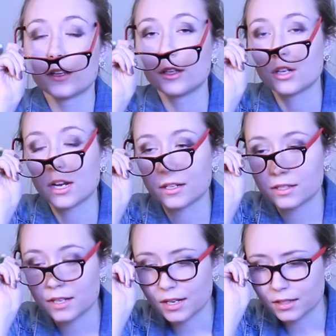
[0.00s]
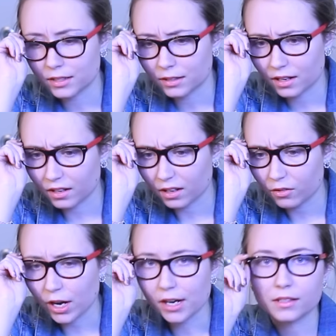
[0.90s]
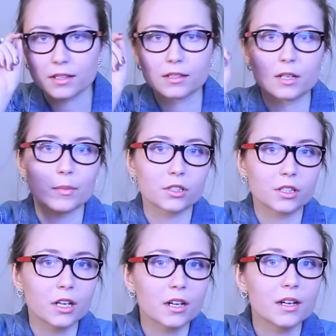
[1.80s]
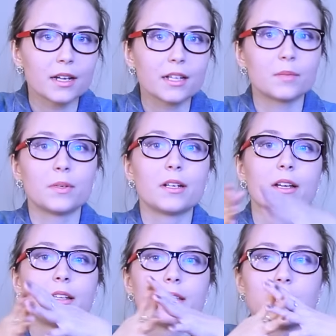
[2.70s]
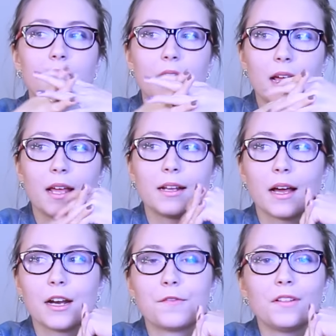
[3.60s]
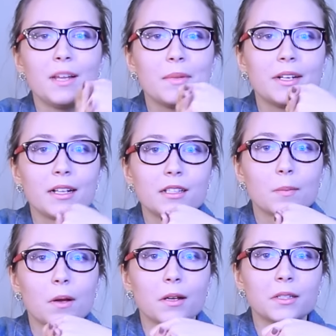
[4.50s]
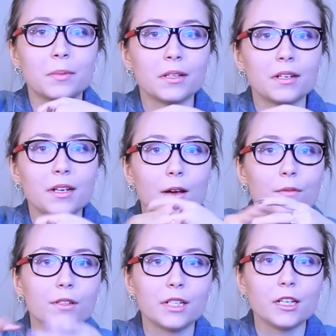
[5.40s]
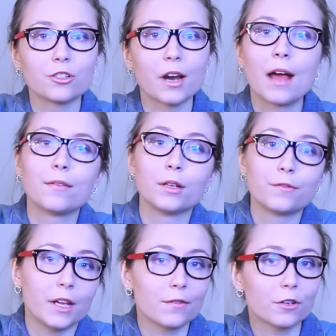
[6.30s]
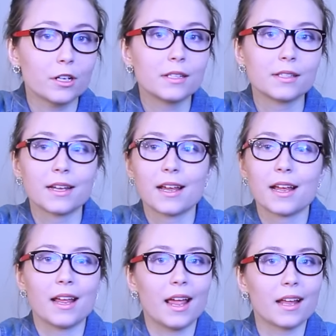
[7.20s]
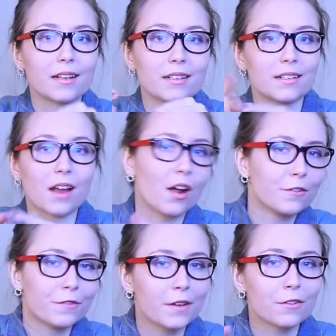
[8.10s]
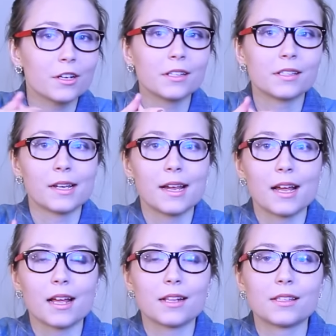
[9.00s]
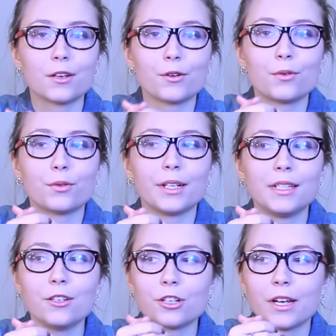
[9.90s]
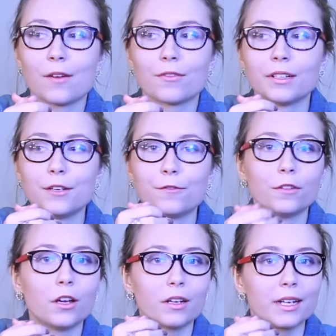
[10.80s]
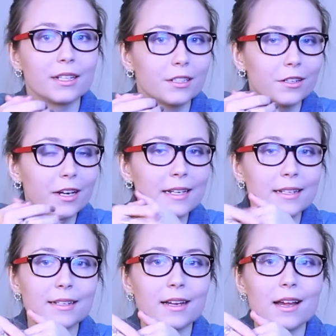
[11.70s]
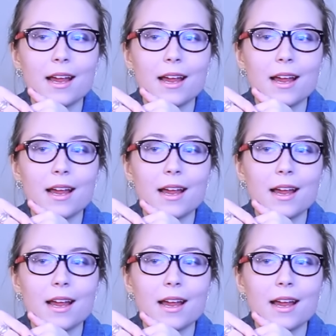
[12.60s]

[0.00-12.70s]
the United States grading system is good is because it kind of eliminates the possibility of a teacher having favorites and non-favorites. And so a teacher can't really flunk a student.